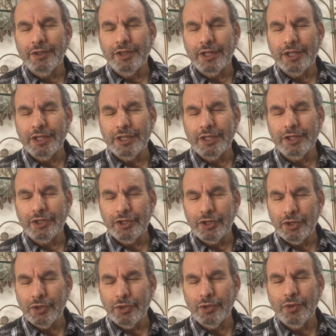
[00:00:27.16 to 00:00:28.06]
the
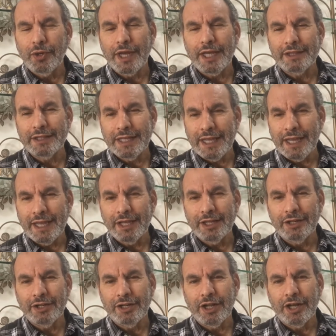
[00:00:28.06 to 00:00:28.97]
U and the
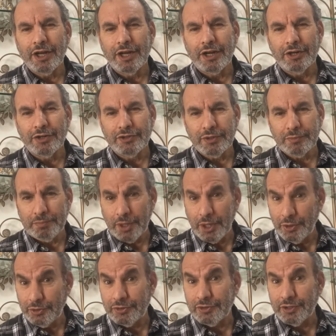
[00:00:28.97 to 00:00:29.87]
N are
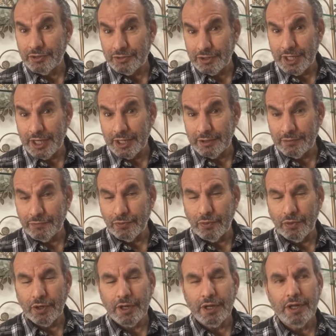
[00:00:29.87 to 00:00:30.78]
supposed to stand
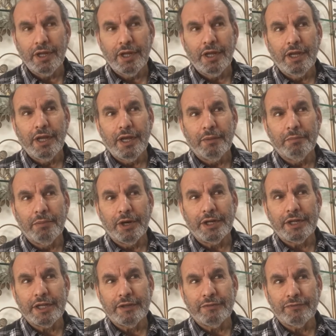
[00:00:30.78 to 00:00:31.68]
for,
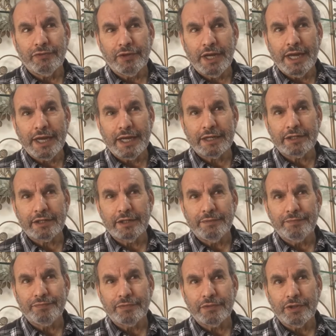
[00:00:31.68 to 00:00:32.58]
but in fact,
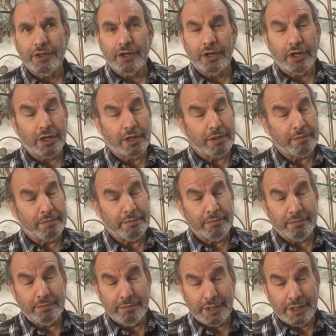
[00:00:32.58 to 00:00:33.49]
there are
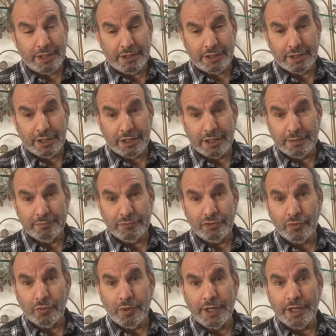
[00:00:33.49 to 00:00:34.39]
many
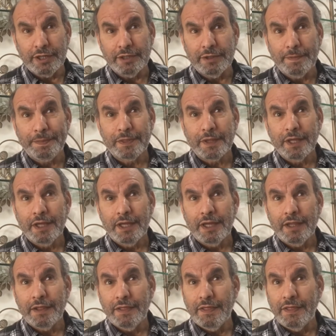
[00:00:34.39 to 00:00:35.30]
times when
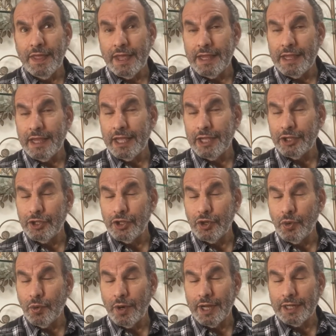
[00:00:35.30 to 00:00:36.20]
the
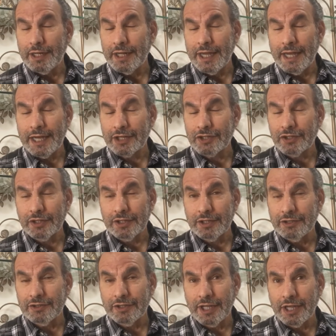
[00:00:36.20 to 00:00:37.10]
UN
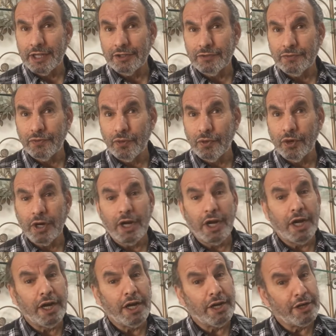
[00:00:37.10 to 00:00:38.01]
actually stands for
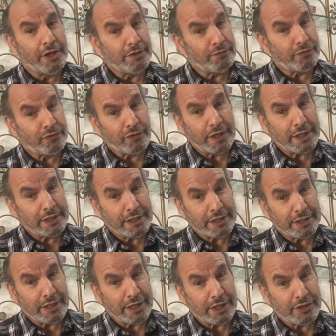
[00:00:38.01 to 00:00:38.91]

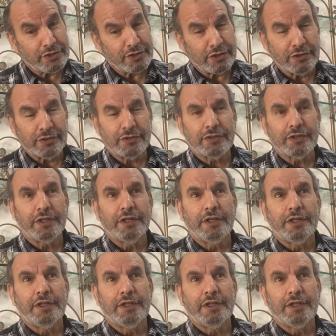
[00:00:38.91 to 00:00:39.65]
unfriendly nations,